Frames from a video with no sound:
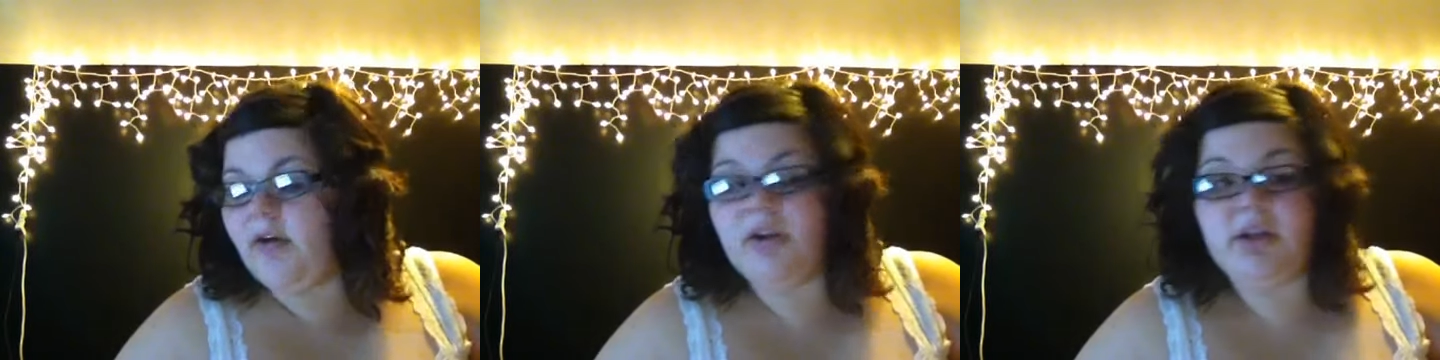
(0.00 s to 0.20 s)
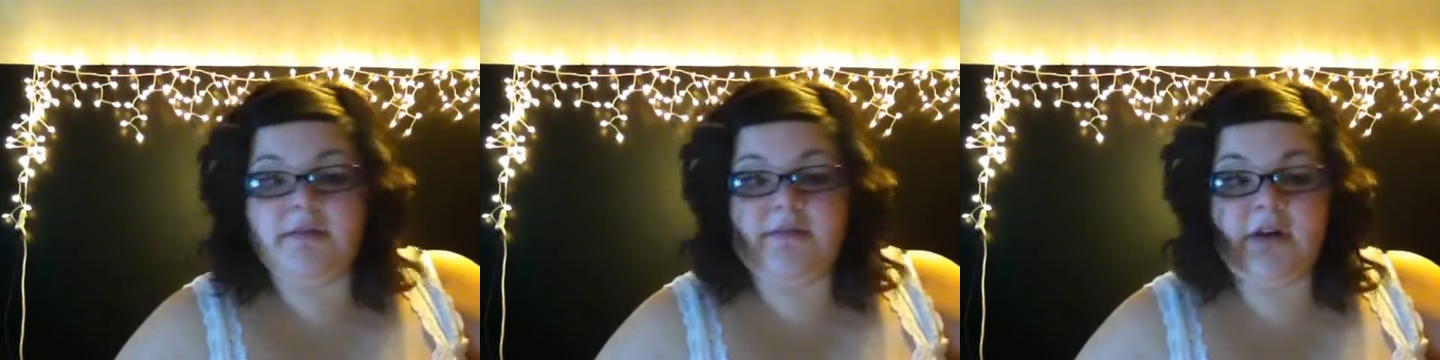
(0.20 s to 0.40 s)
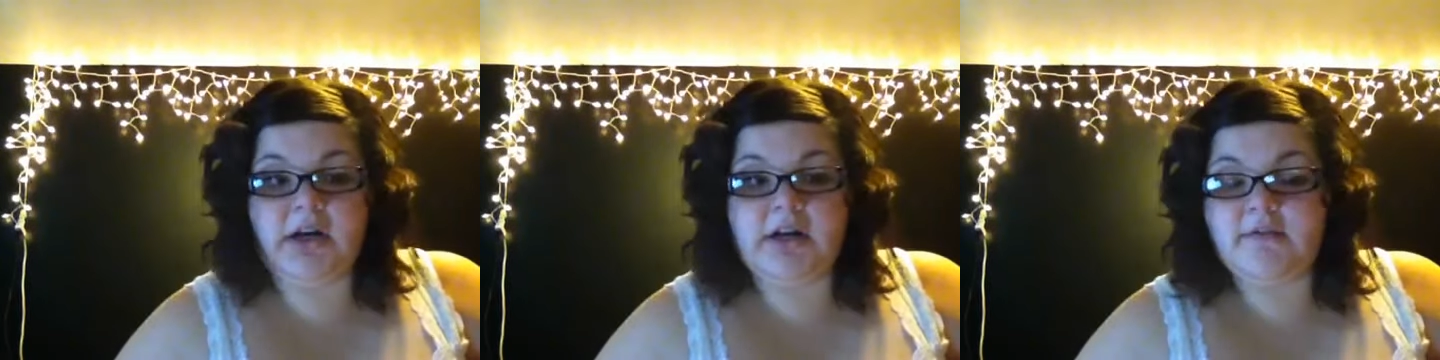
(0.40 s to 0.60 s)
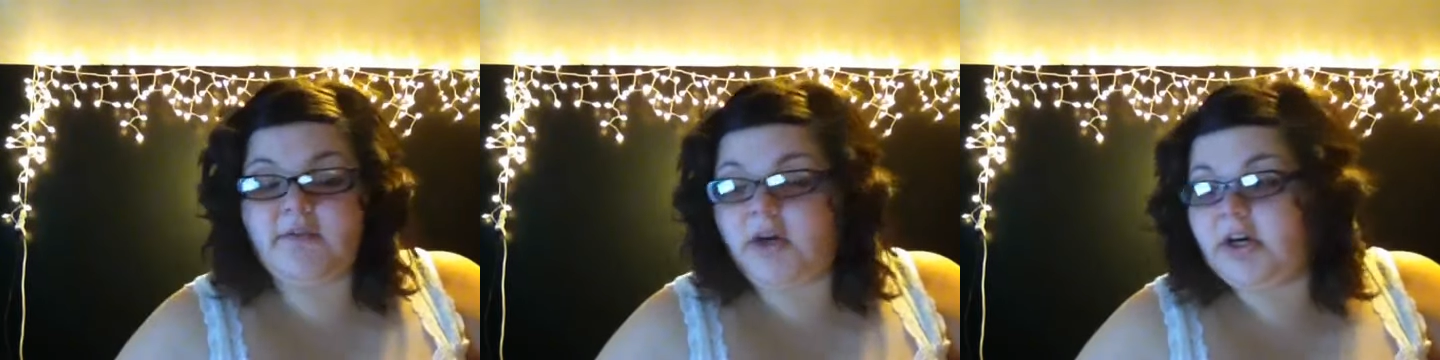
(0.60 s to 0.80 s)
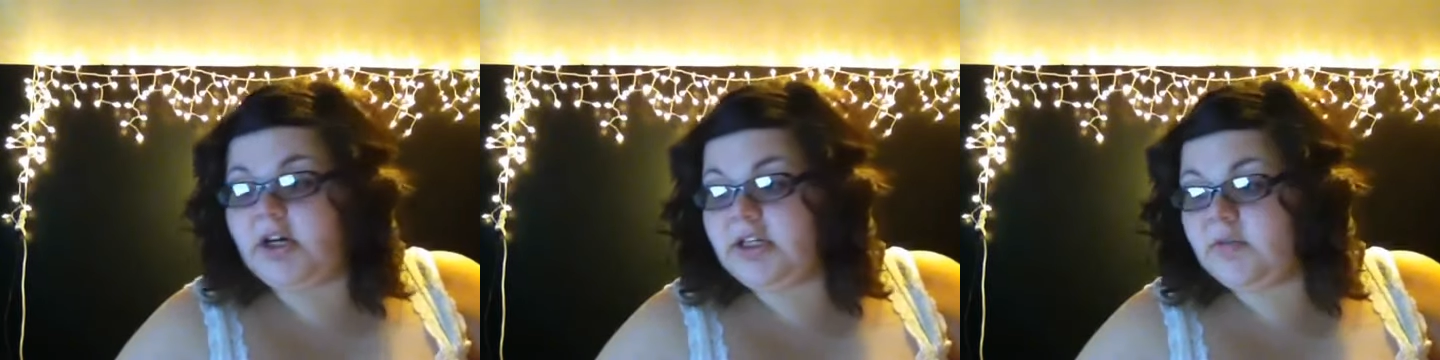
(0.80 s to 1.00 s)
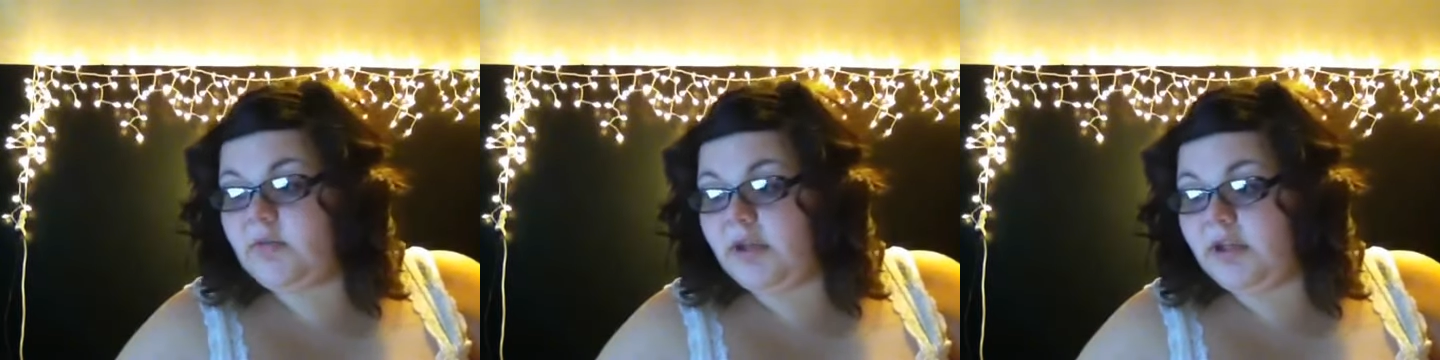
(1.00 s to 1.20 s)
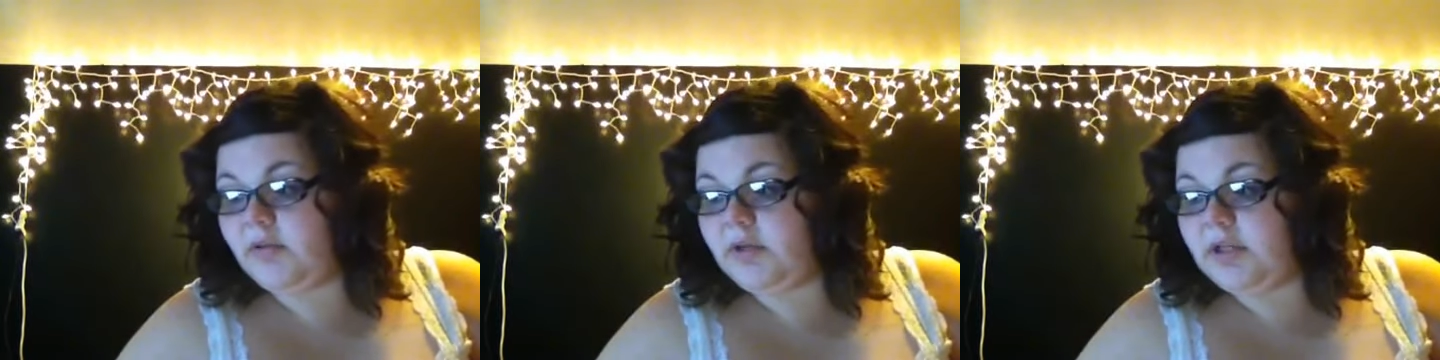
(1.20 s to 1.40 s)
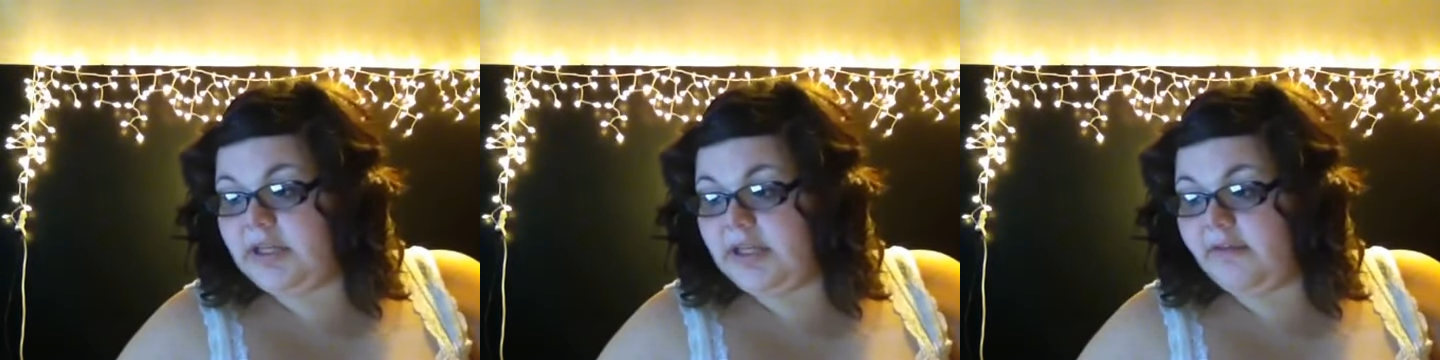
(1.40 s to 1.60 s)
to look for converters and what you
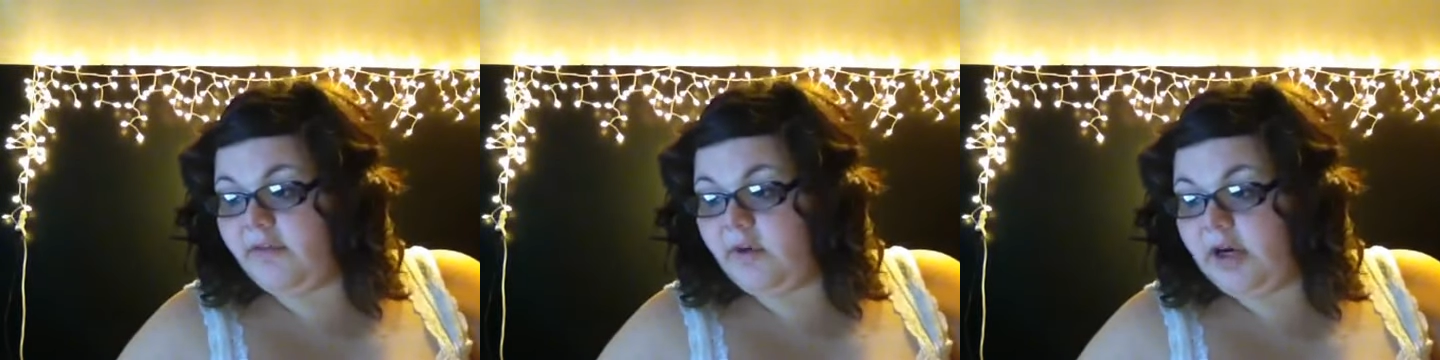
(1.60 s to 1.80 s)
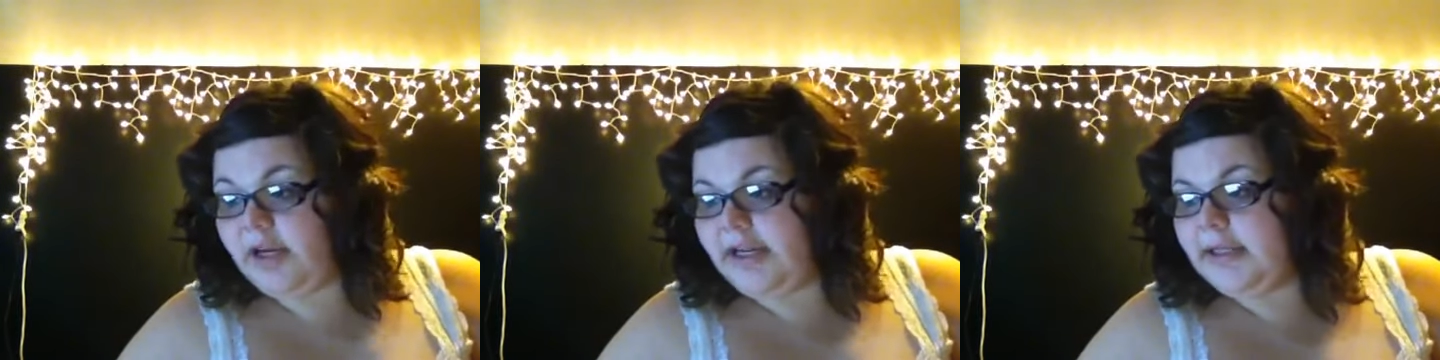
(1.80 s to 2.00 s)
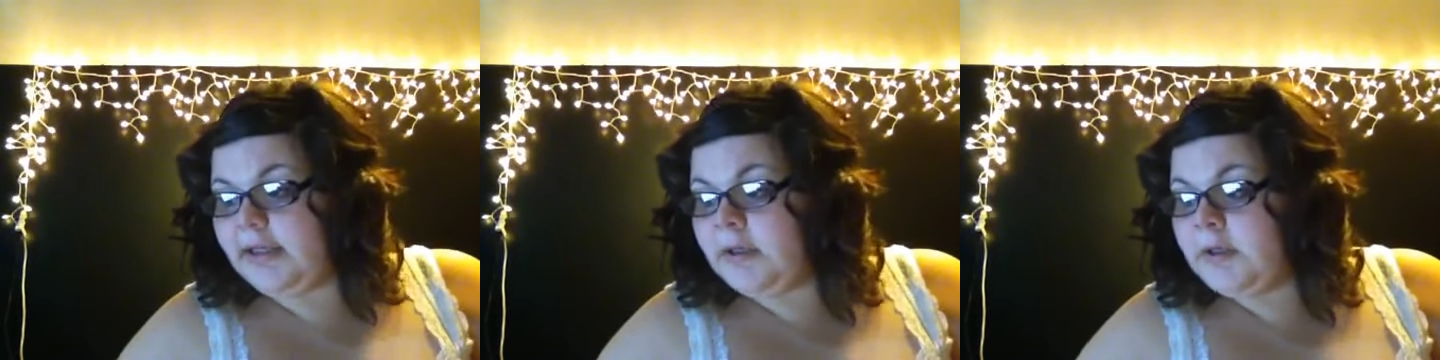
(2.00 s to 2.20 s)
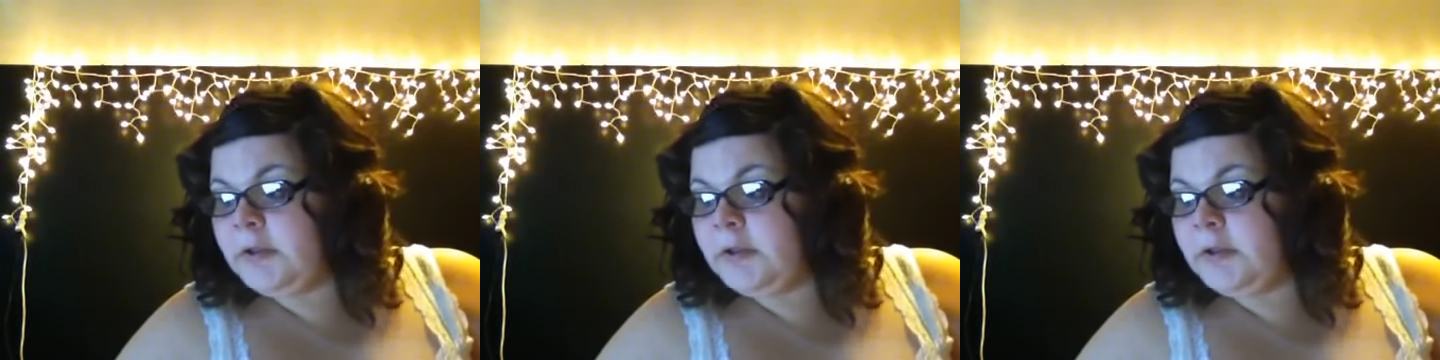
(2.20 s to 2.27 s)
would need for it.